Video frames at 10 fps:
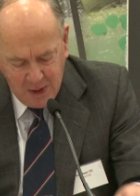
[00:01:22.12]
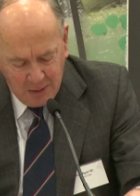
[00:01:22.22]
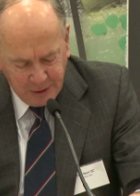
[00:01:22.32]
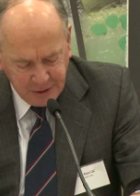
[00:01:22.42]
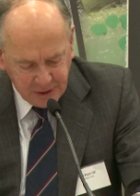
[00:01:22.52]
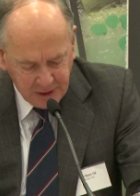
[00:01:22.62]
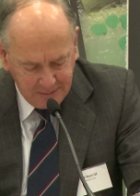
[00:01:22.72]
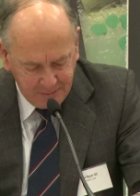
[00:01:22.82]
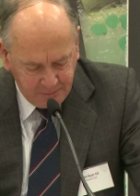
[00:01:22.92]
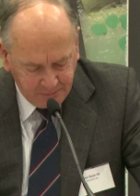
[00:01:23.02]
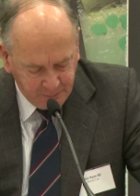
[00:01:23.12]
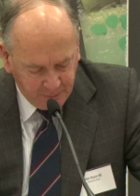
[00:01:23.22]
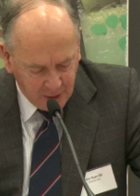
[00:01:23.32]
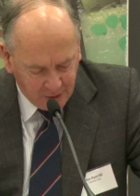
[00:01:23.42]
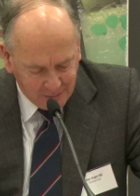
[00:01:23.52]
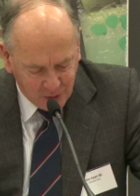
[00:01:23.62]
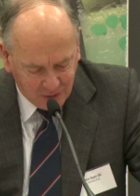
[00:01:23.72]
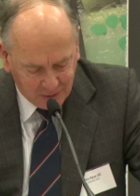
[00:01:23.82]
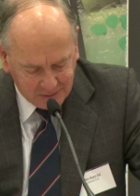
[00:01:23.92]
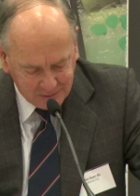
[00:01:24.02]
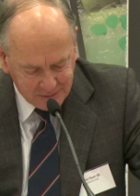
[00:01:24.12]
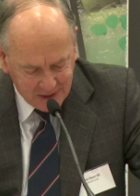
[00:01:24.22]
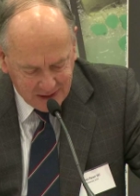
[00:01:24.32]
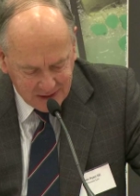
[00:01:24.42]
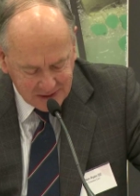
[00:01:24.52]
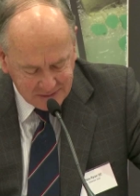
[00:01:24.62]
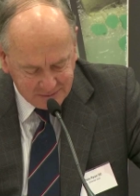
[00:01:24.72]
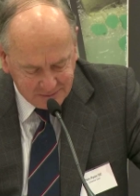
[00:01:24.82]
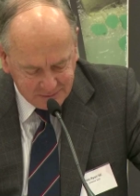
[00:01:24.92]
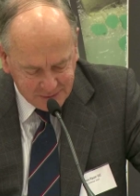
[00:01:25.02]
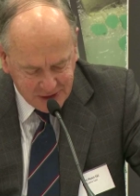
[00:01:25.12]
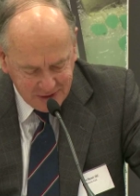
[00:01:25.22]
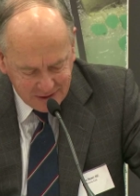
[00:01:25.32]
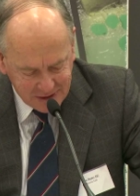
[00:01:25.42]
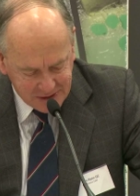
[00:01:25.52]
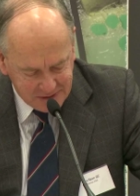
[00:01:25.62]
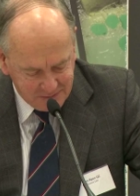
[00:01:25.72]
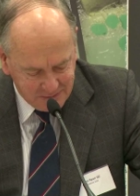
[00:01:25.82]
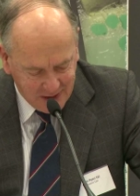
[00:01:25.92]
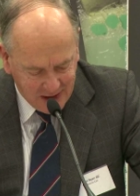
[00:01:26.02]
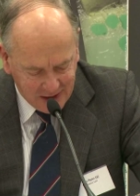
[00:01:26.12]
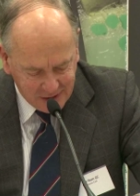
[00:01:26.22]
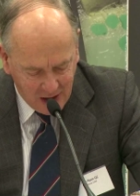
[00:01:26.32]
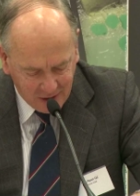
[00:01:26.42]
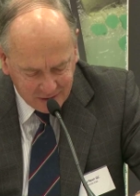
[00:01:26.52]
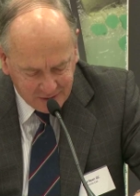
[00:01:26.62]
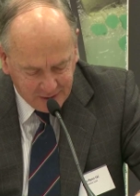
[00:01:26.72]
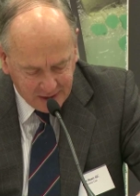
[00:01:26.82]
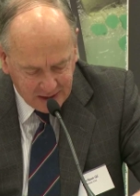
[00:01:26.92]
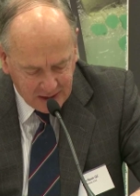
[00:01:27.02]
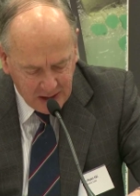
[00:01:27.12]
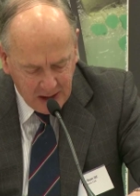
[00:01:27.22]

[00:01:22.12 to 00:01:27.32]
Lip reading: But on a more serious note, the